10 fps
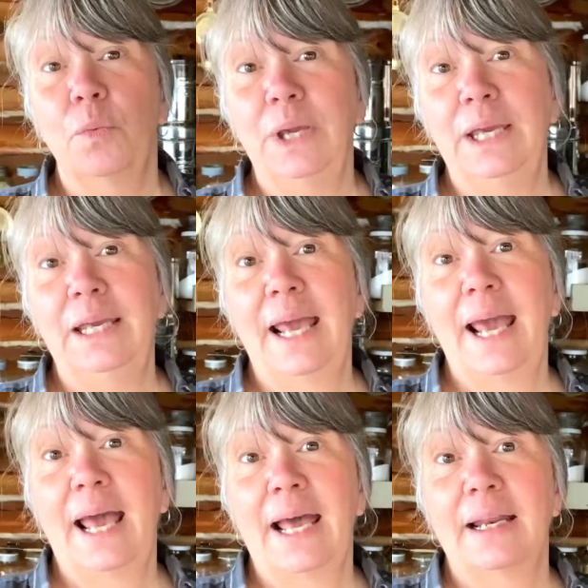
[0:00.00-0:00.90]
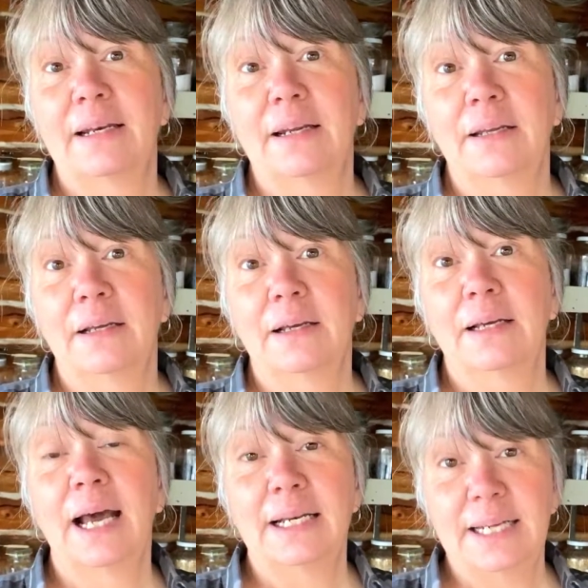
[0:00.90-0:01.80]
we can
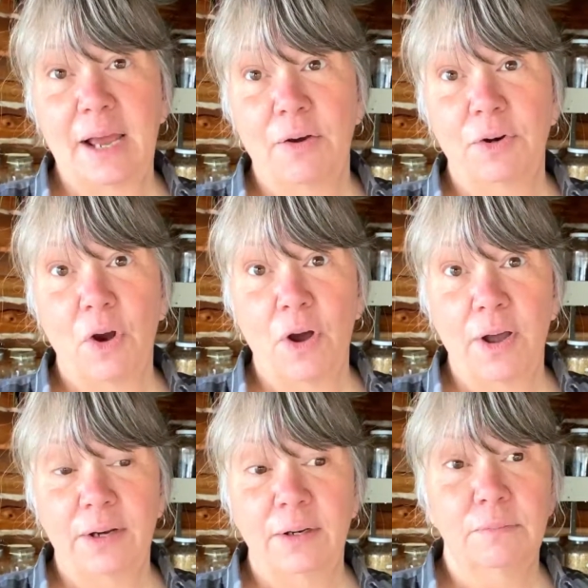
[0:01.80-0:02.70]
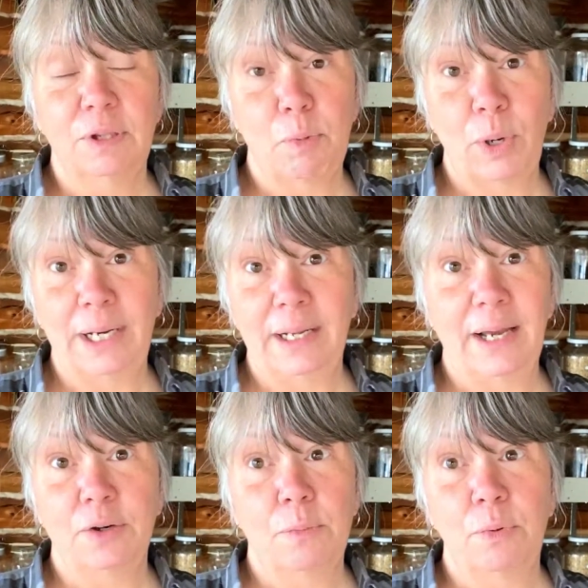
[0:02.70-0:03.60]
cut down on the boiling.
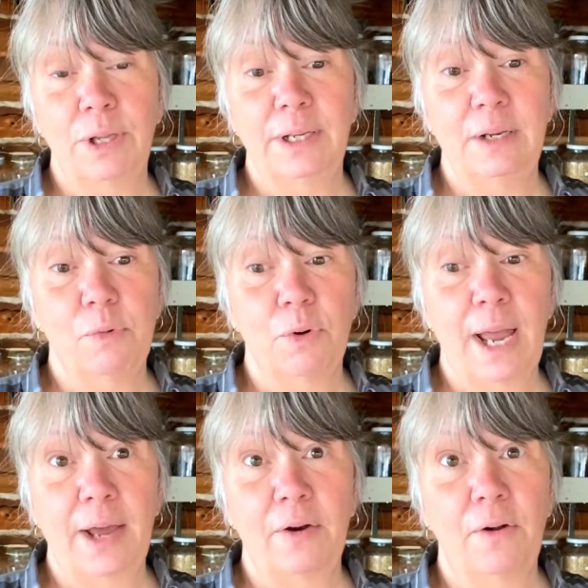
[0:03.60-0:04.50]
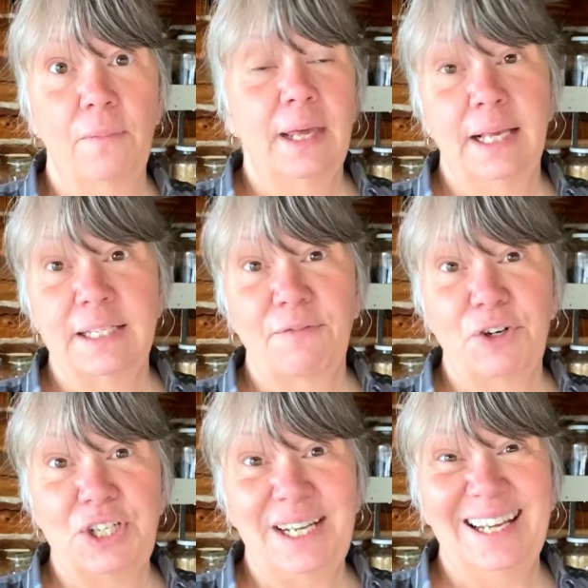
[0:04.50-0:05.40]
I don't boil anymore at all, except
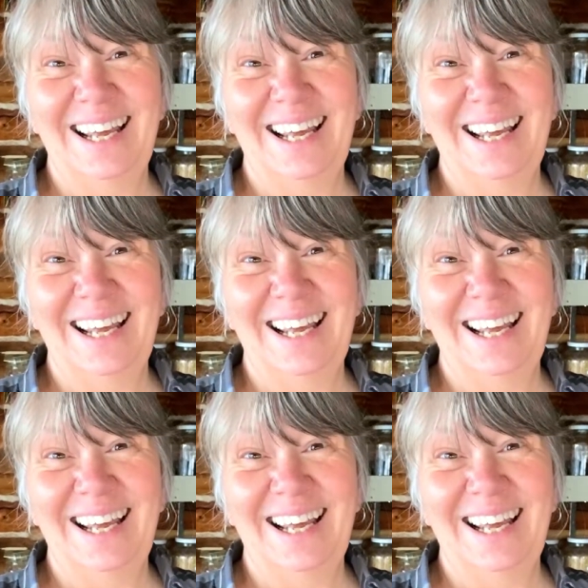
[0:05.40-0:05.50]
for tea.